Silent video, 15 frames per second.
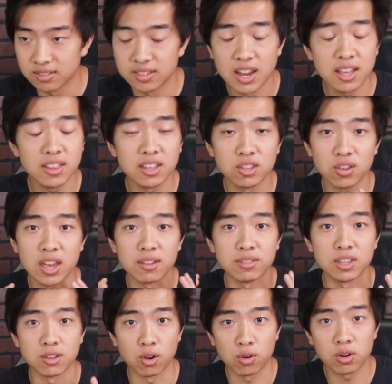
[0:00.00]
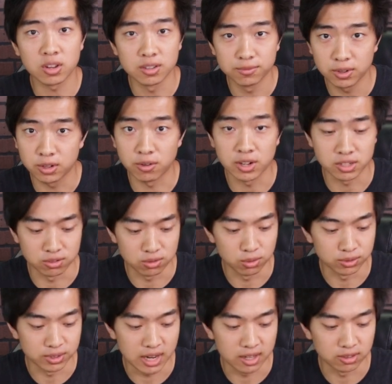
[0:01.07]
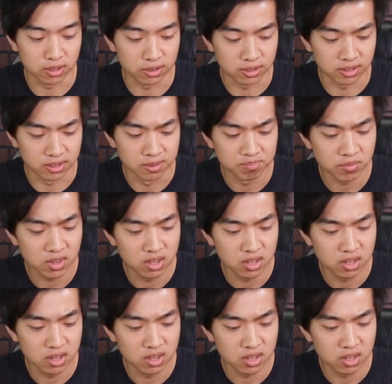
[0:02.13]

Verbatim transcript: Now that you have the Aura configuration tool downloaded,